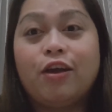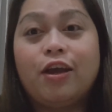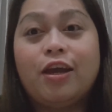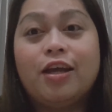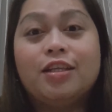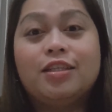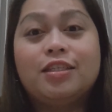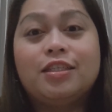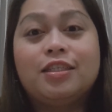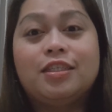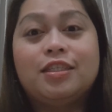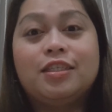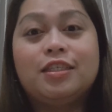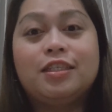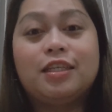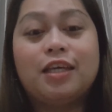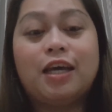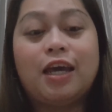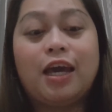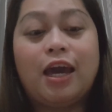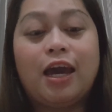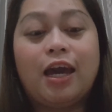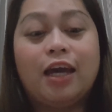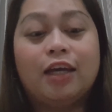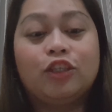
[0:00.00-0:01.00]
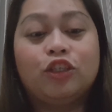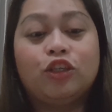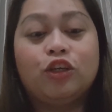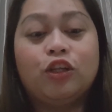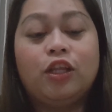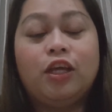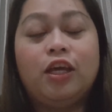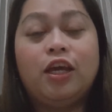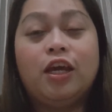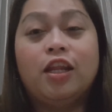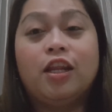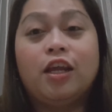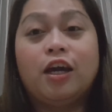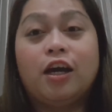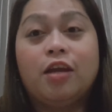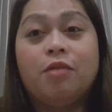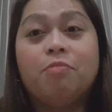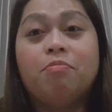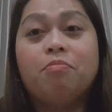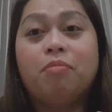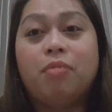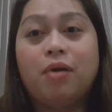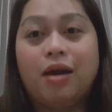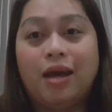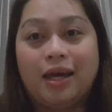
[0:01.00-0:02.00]
It's actually an
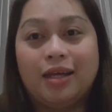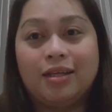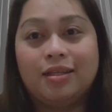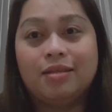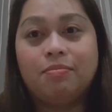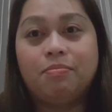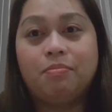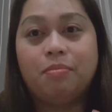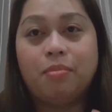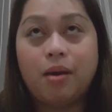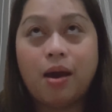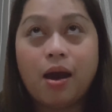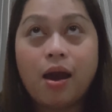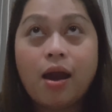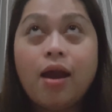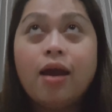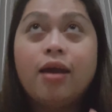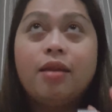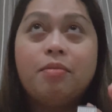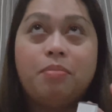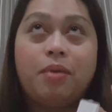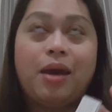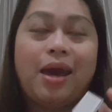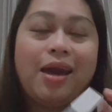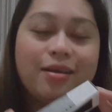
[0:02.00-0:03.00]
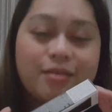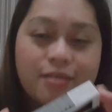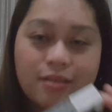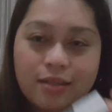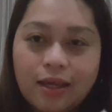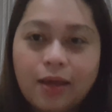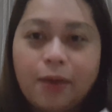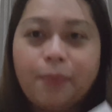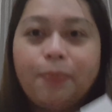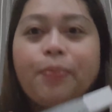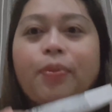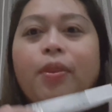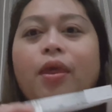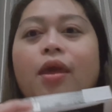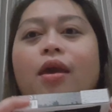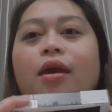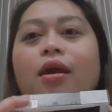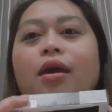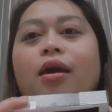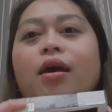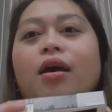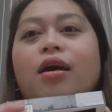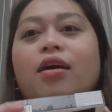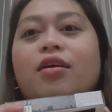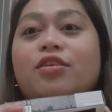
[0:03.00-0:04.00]
unboxing,
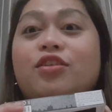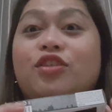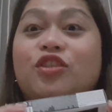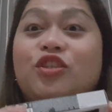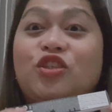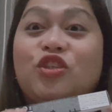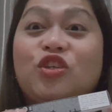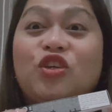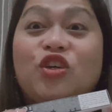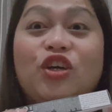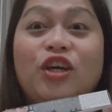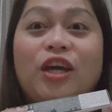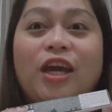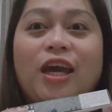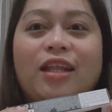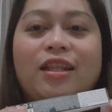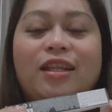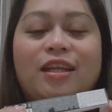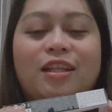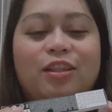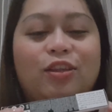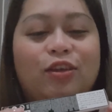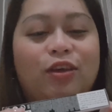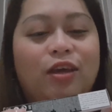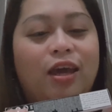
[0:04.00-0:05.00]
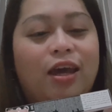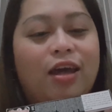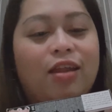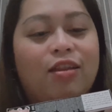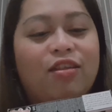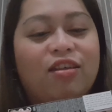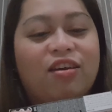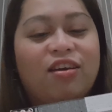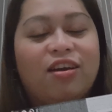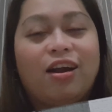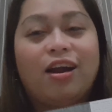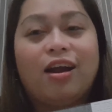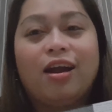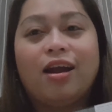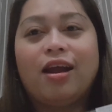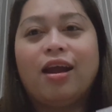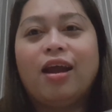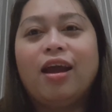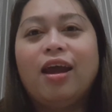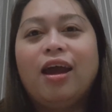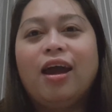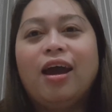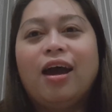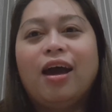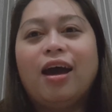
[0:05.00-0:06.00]
so I'll get it together,
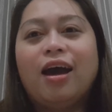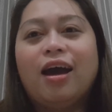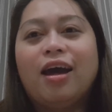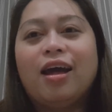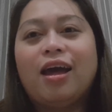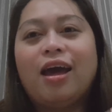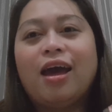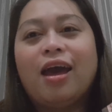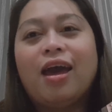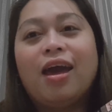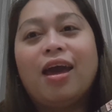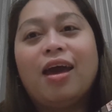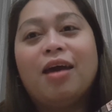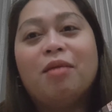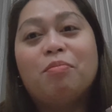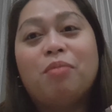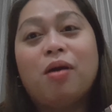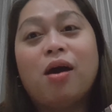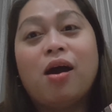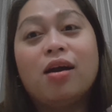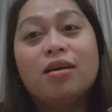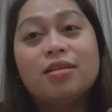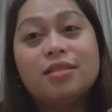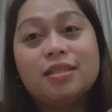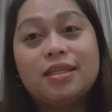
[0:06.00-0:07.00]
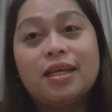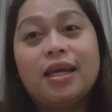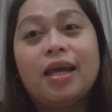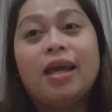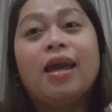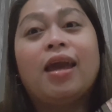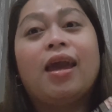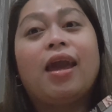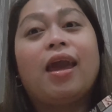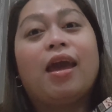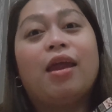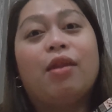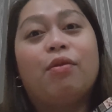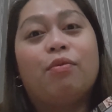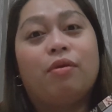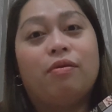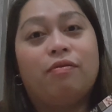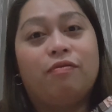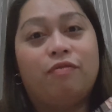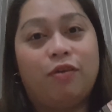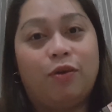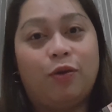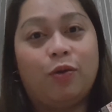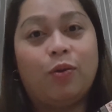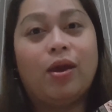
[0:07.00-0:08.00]
unboxing and
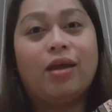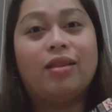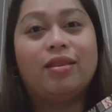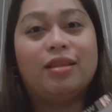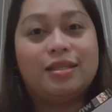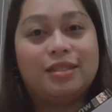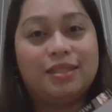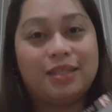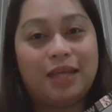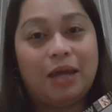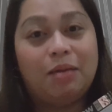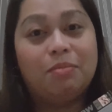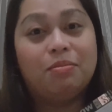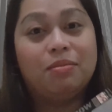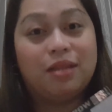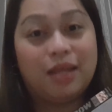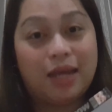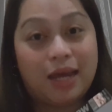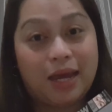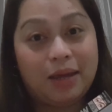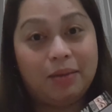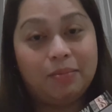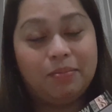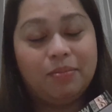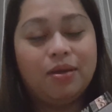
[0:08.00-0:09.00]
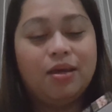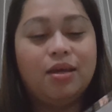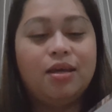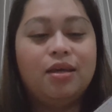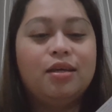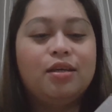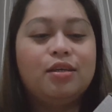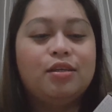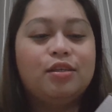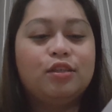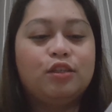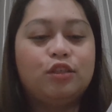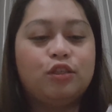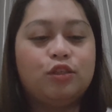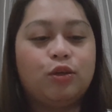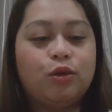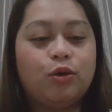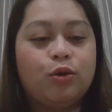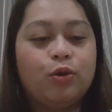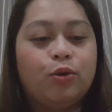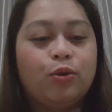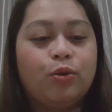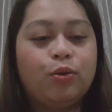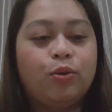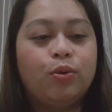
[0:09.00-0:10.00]
review at the same time.
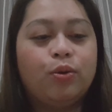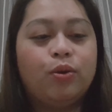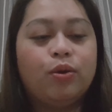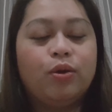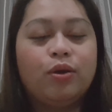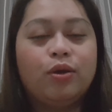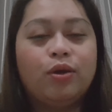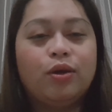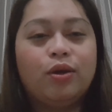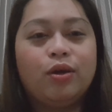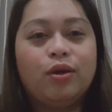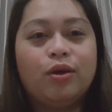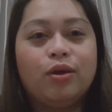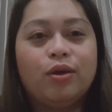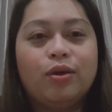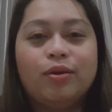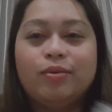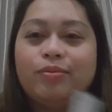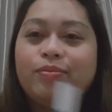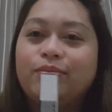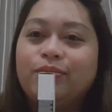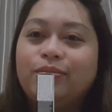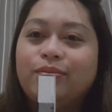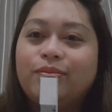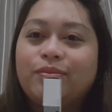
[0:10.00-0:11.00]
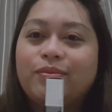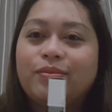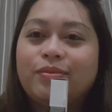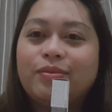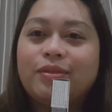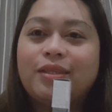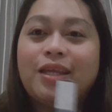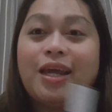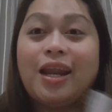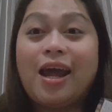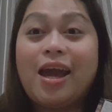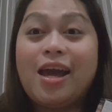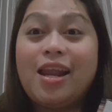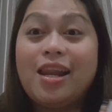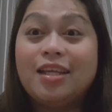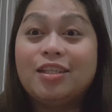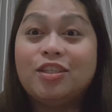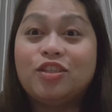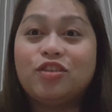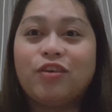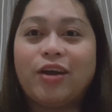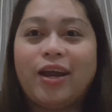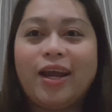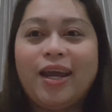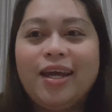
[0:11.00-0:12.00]
So tara, let's
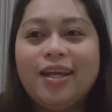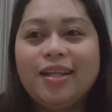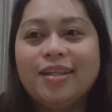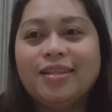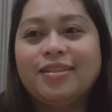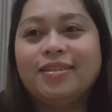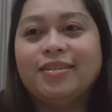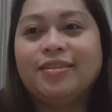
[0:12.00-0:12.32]
try it.